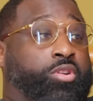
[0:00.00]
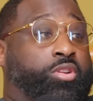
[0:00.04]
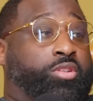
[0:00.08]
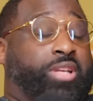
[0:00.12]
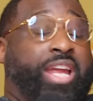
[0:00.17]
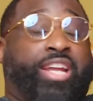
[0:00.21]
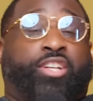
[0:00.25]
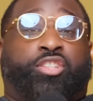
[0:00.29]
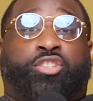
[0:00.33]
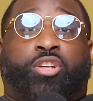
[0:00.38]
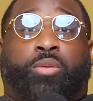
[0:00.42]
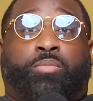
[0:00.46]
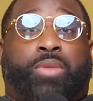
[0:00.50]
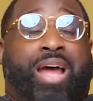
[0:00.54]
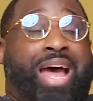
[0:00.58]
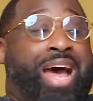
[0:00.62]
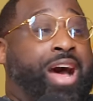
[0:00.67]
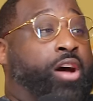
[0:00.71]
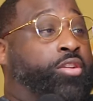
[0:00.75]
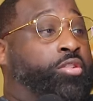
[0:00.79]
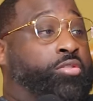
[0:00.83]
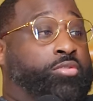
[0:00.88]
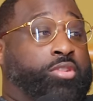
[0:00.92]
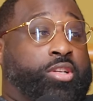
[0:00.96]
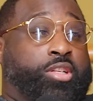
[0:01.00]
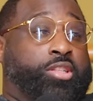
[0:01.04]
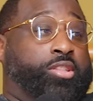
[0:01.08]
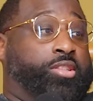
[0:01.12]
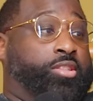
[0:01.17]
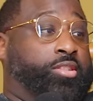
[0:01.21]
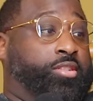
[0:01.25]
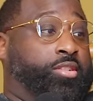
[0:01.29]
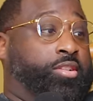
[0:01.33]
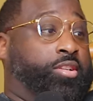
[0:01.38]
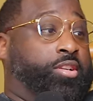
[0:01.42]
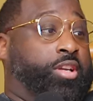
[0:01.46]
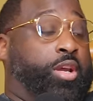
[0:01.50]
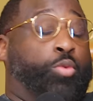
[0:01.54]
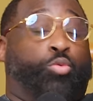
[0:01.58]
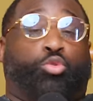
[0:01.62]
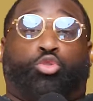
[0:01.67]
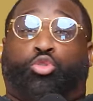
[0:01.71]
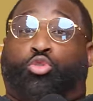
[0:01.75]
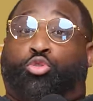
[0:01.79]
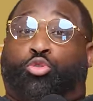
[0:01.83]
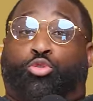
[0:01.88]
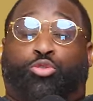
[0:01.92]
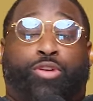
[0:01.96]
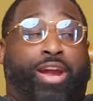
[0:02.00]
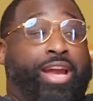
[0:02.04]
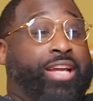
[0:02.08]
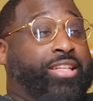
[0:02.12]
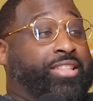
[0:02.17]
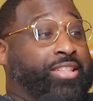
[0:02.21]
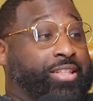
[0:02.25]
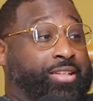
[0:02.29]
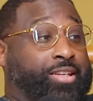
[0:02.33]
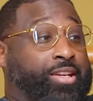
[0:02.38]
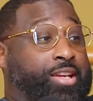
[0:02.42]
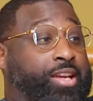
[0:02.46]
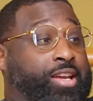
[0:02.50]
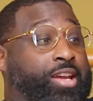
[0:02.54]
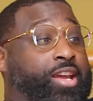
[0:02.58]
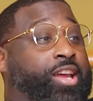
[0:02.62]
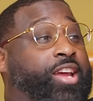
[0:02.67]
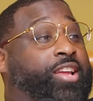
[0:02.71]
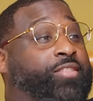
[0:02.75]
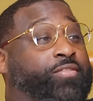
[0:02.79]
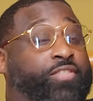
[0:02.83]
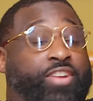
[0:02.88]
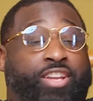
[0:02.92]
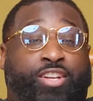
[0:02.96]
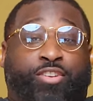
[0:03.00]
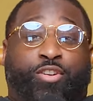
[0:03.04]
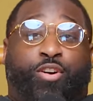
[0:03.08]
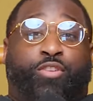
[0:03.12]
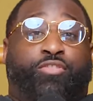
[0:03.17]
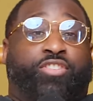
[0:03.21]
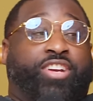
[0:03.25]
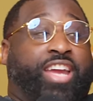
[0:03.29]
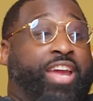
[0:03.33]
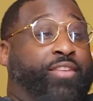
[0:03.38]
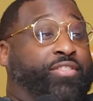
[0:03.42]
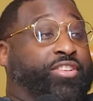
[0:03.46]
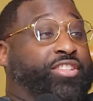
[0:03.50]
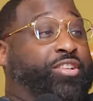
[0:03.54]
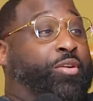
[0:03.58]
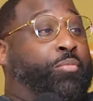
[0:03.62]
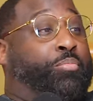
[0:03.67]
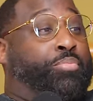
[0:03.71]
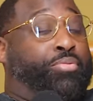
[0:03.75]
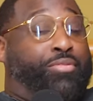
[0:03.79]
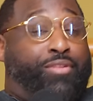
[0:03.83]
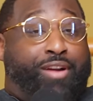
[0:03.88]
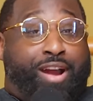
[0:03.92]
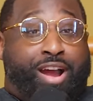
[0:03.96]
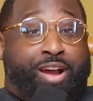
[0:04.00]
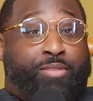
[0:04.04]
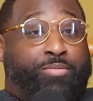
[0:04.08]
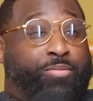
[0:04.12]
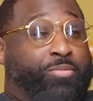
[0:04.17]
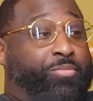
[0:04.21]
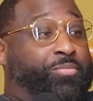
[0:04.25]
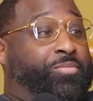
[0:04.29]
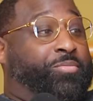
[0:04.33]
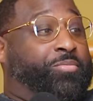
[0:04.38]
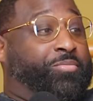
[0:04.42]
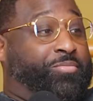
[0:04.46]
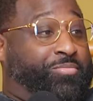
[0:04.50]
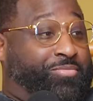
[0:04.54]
They jumped out on us. It was crazy. Villanova gave us a problem.